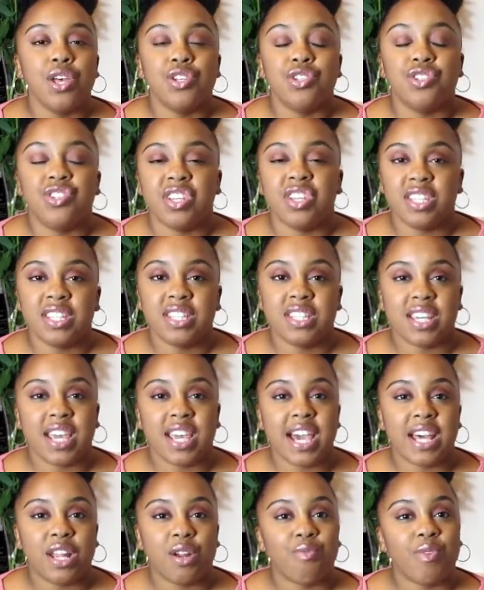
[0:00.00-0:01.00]
just to
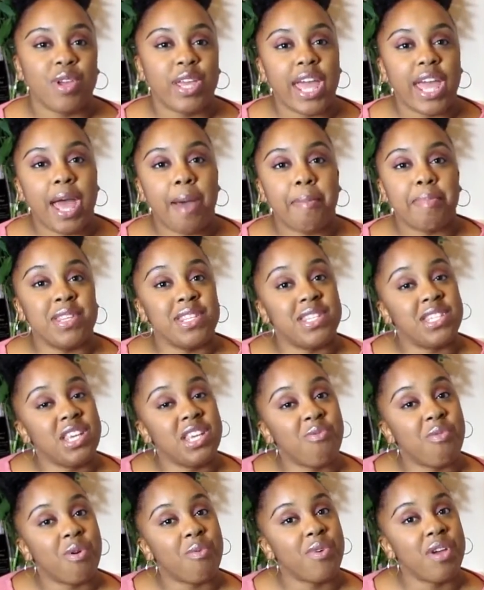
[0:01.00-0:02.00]
kind of recap and see
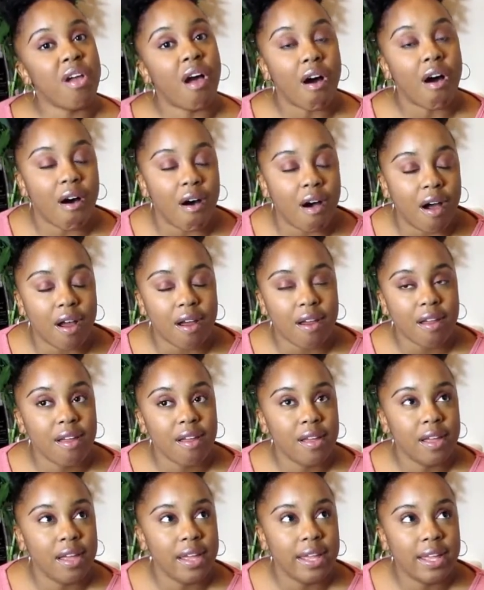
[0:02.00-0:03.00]
where we are.
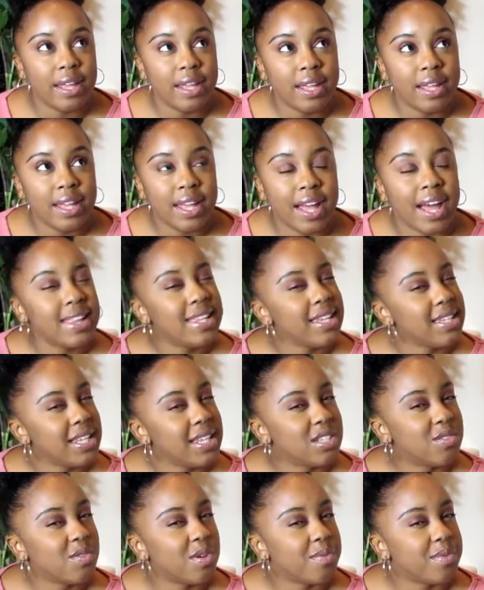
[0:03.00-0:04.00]
I think
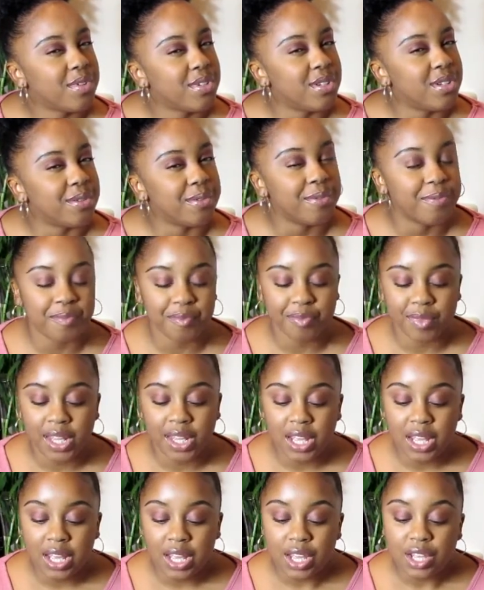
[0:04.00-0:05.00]
that's what we'll do.
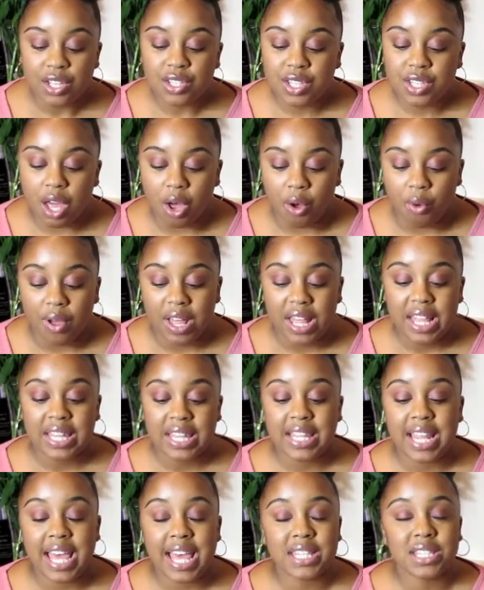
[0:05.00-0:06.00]
So
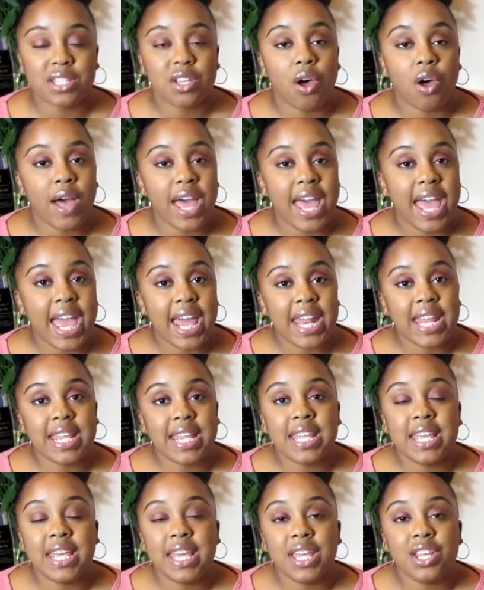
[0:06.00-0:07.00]
let's go ahead and
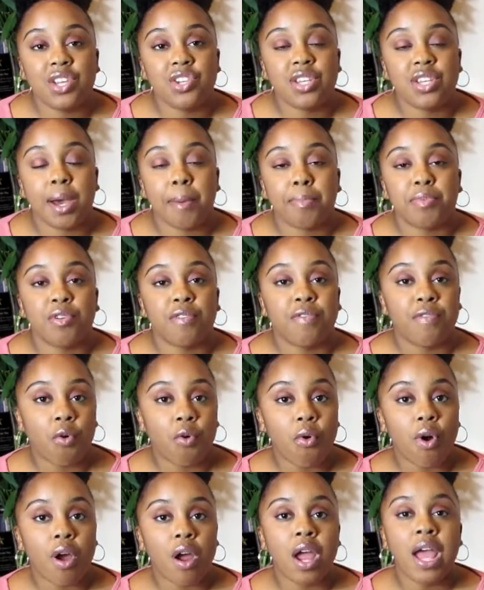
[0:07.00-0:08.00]
hit chapter
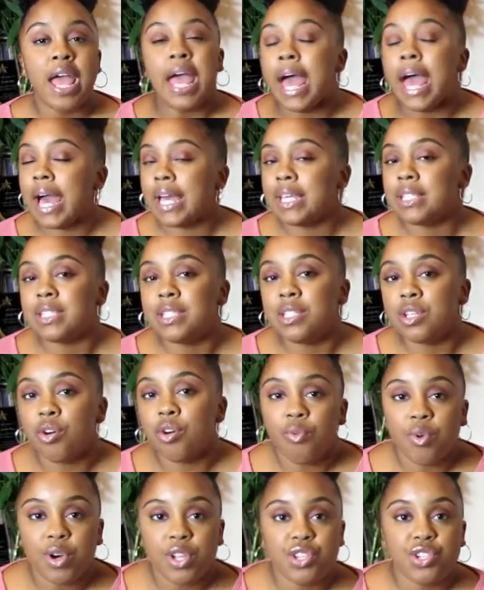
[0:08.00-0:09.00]
4. I still
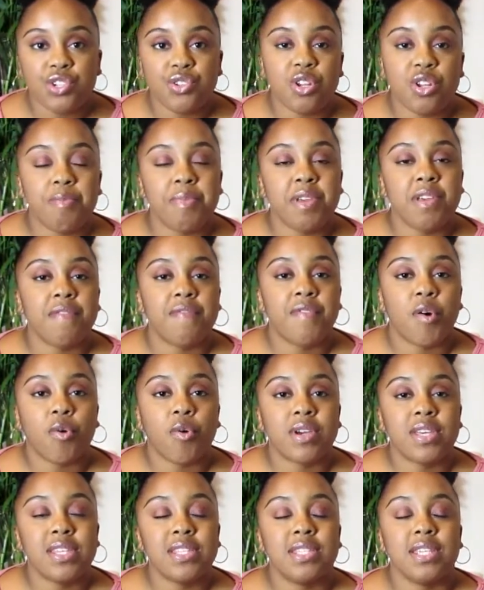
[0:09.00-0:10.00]
want you to be
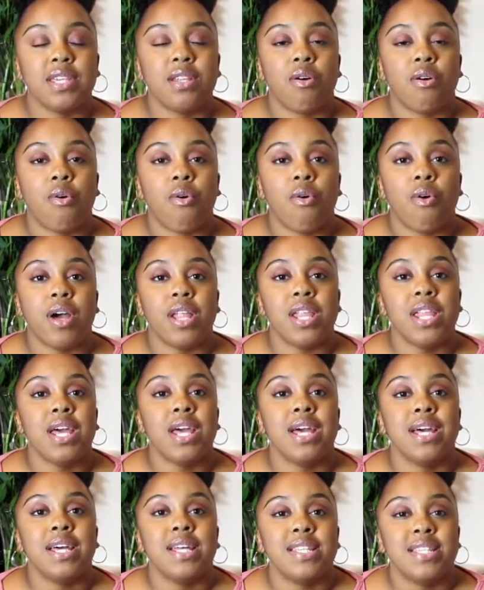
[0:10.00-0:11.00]
focusing on
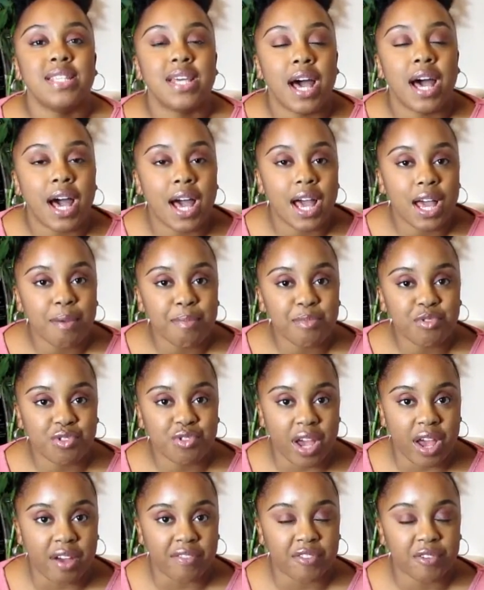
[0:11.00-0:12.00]
time
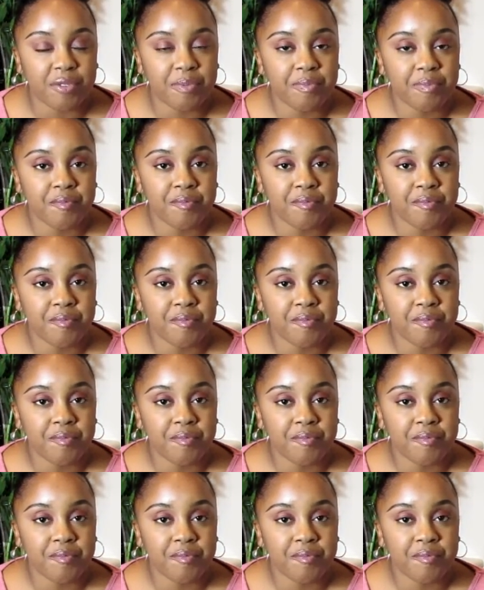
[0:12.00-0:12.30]
travel.